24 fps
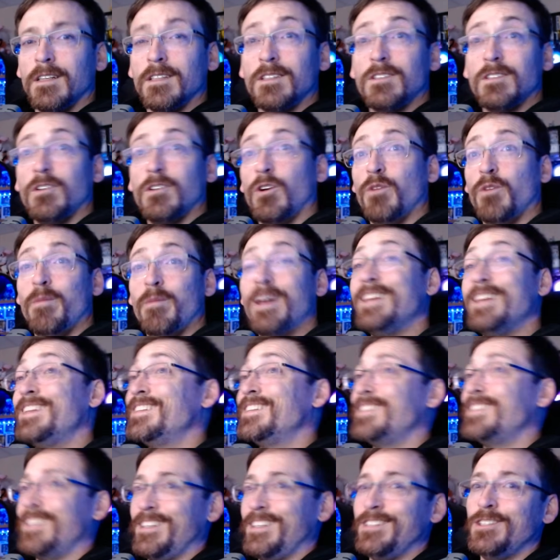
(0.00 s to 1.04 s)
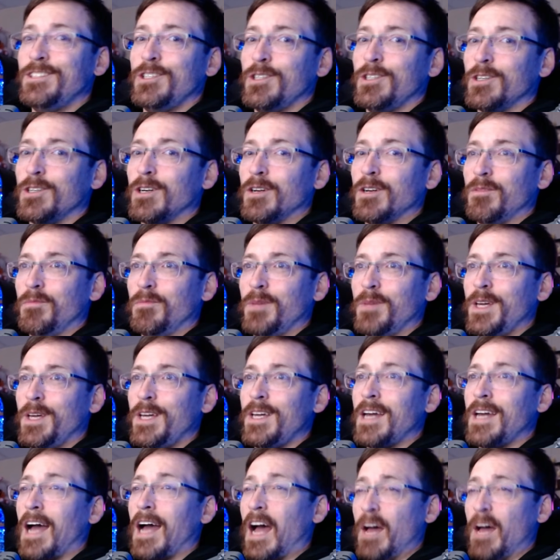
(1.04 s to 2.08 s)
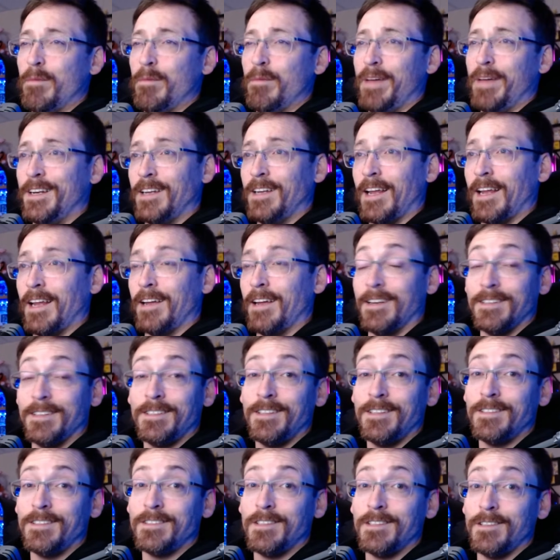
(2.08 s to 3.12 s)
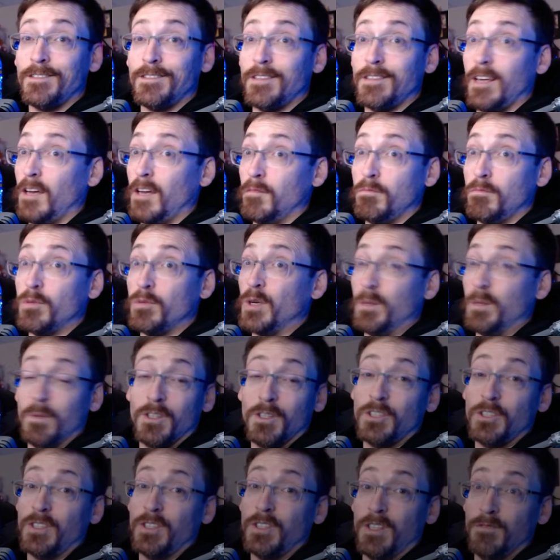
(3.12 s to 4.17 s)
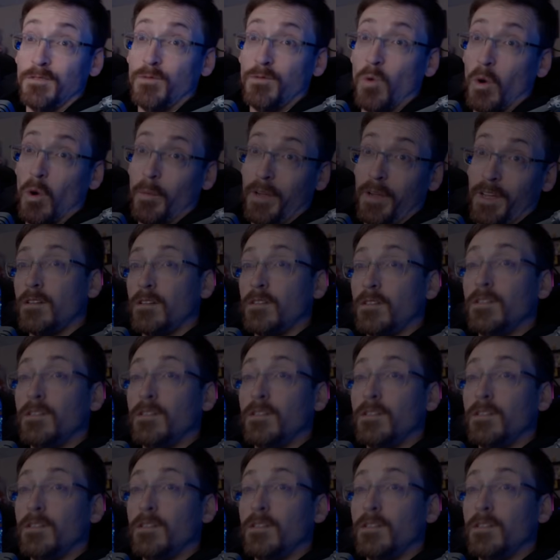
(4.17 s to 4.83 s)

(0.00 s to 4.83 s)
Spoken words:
So to make this easier on me, I made an AI assistant that pretty much did it for me.